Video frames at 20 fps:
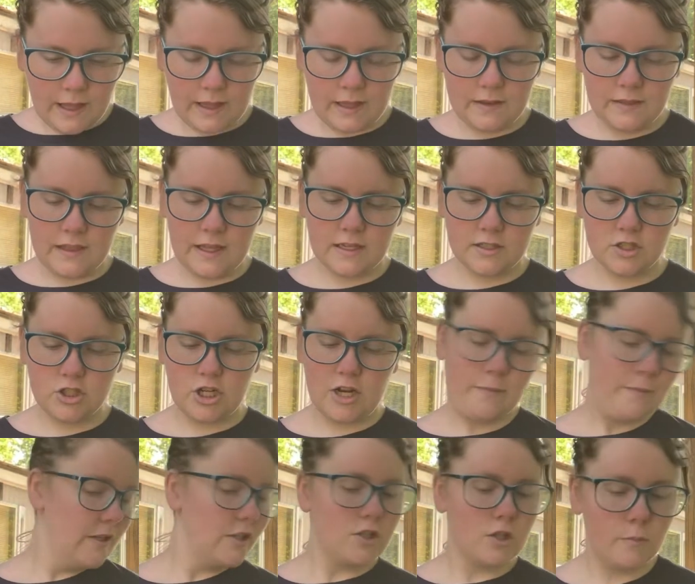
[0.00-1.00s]
he thinks
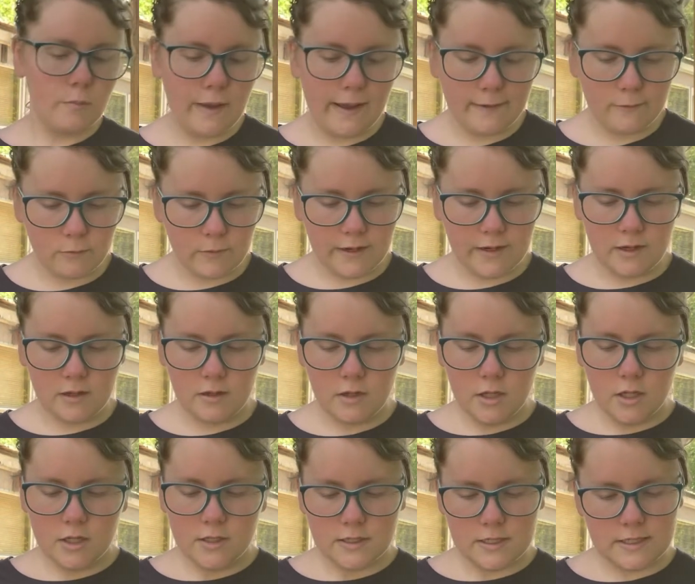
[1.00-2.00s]
Jamie should pay rent
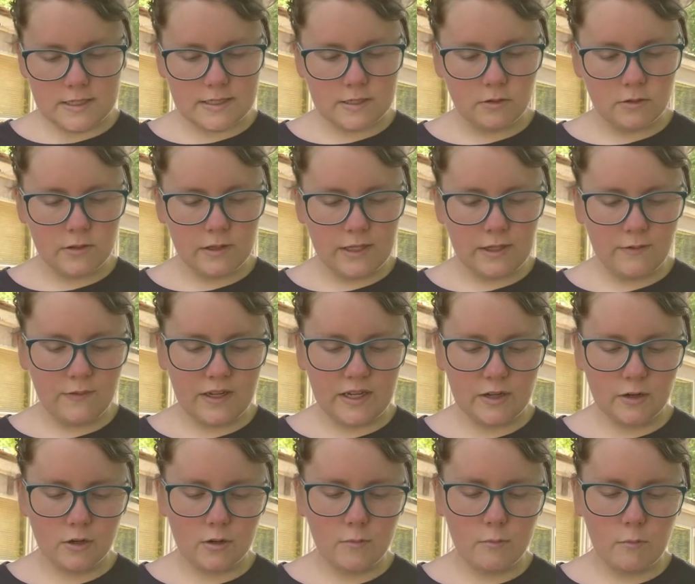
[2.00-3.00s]
to still live
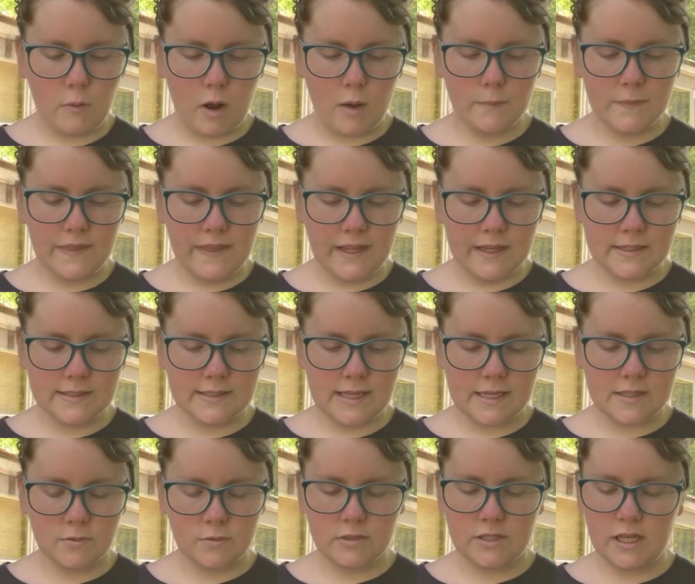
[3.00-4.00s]
here. Mom thinks
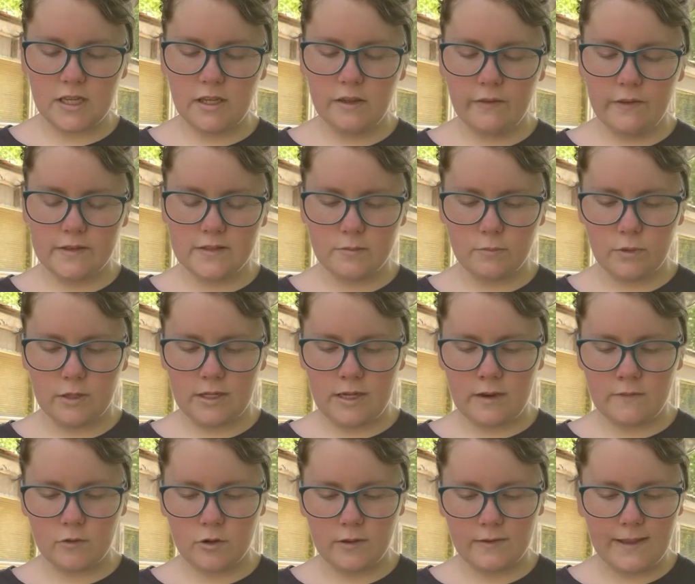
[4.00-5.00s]
that's ridiculous and would
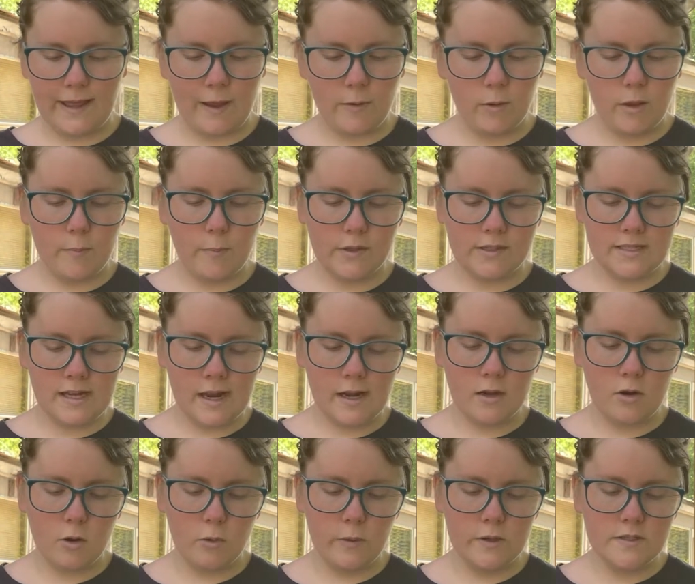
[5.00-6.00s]
never allow it, but Dad
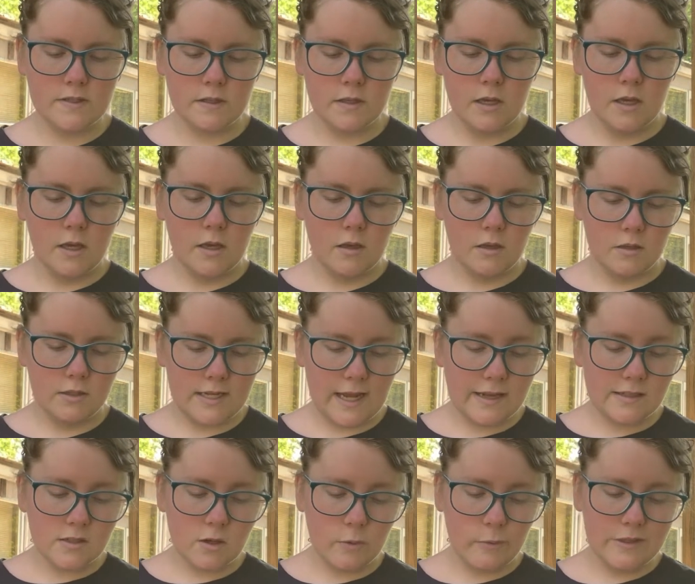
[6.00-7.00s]
always
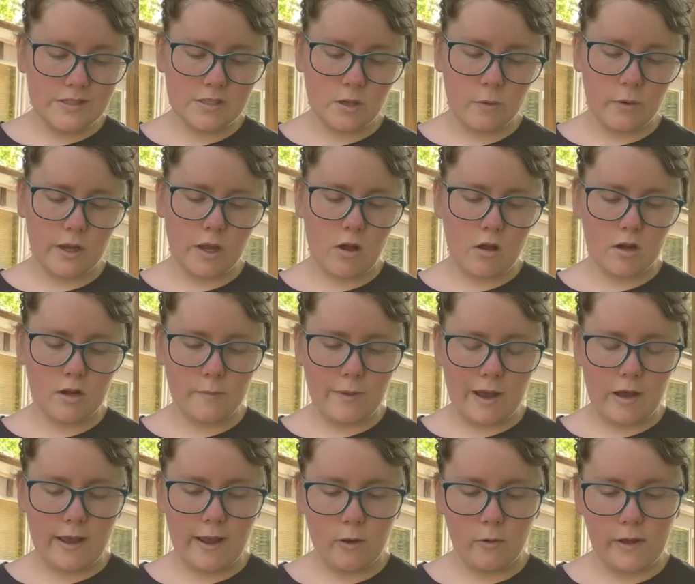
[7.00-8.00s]
Dad's always going on
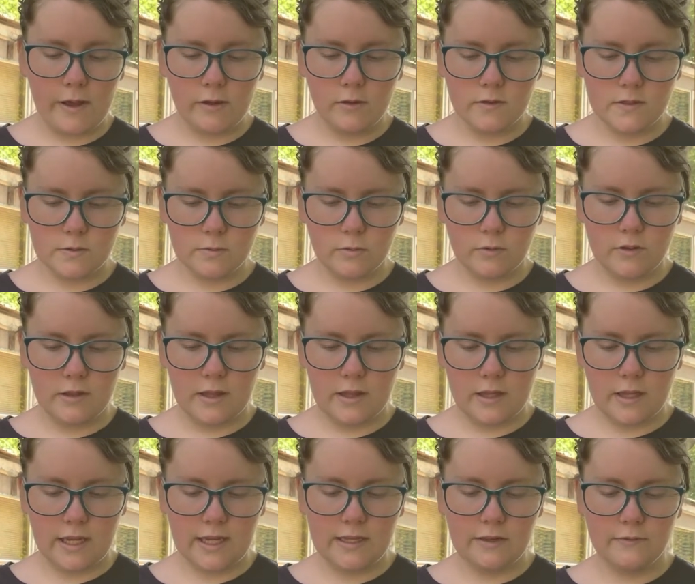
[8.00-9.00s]
about how else will
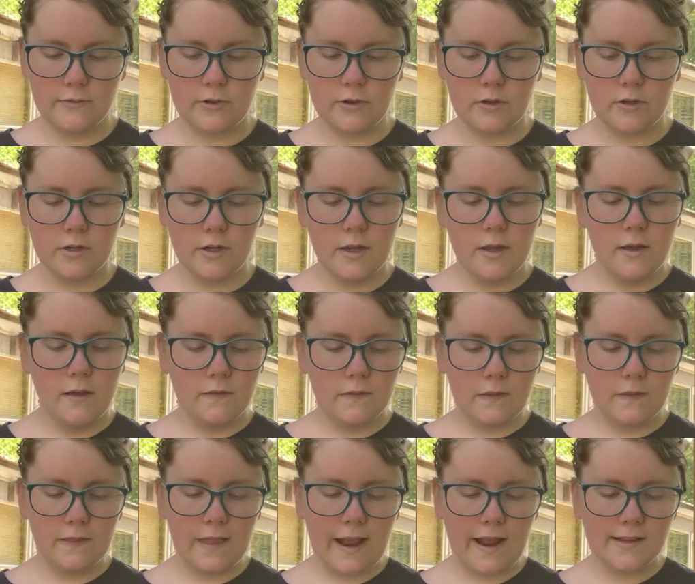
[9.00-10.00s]
he learn.
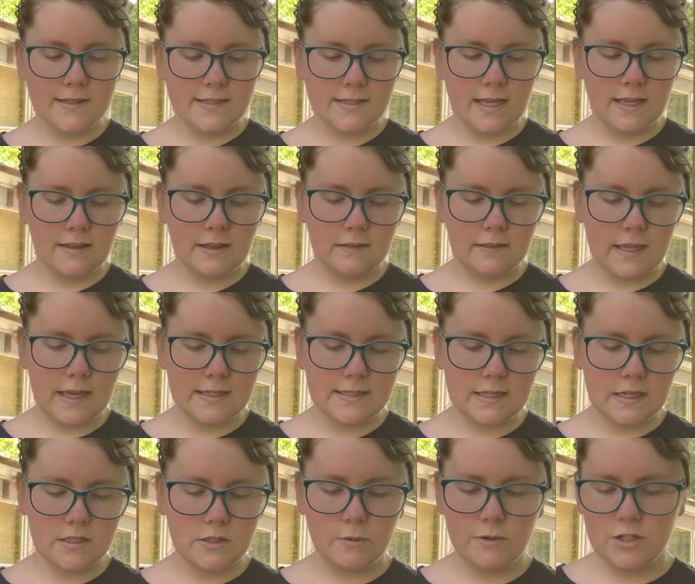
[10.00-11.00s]
The last thing that they
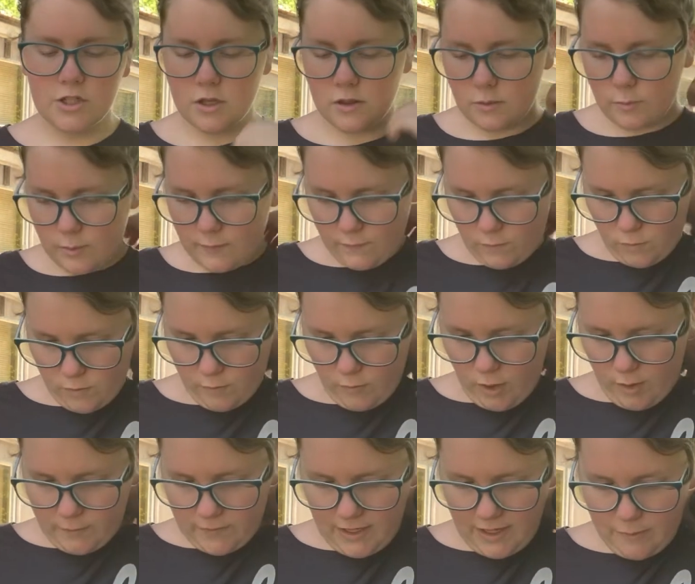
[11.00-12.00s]
said to each other before
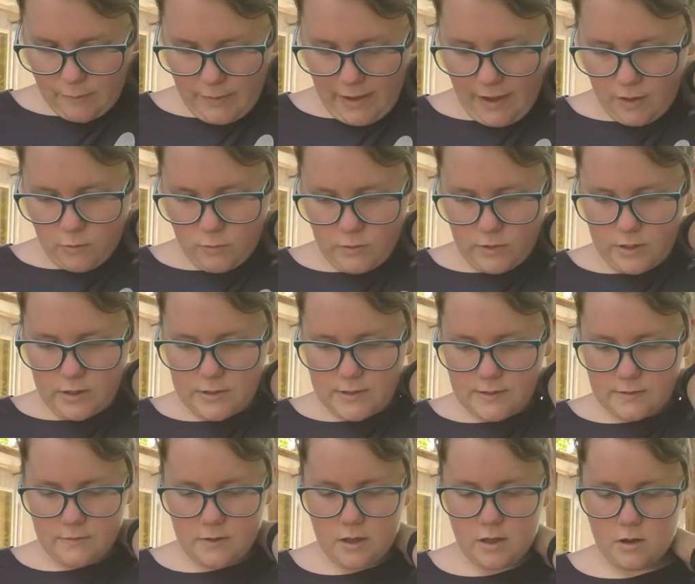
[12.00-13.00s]
Mom came back was,
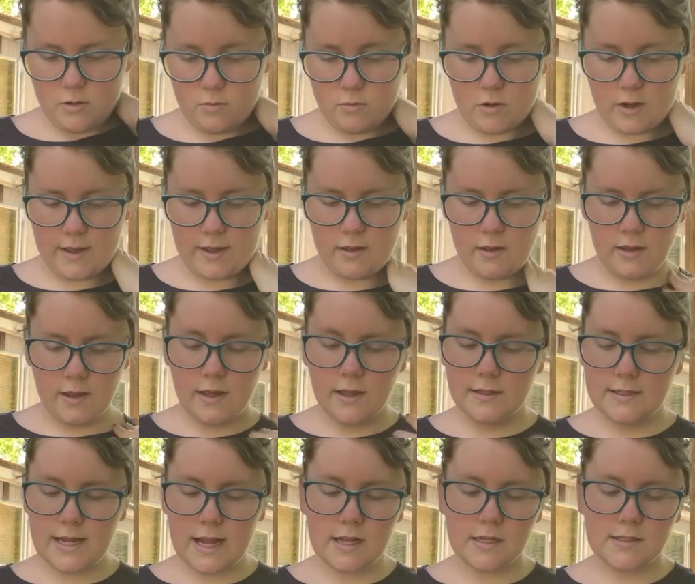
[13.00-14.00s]
What?
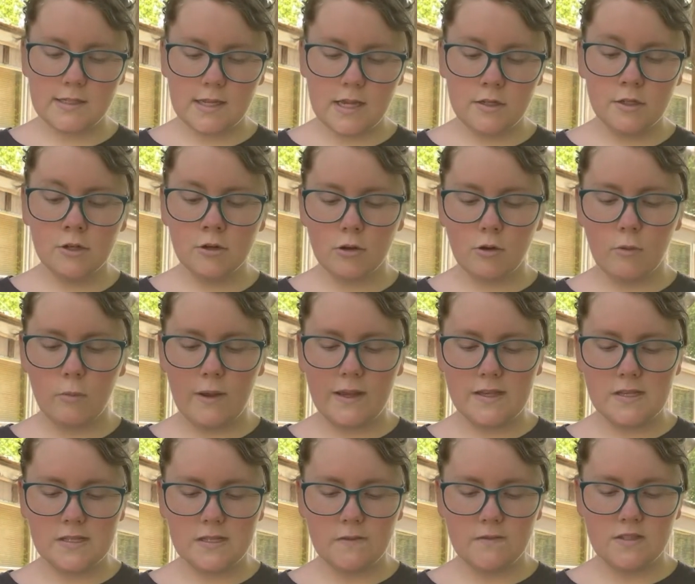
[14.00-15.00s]
Dad said you're a
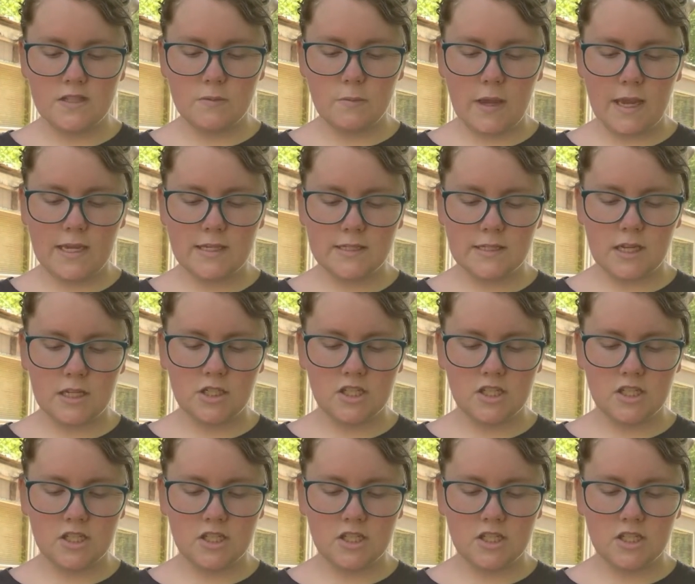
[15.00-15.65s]
waste of space, and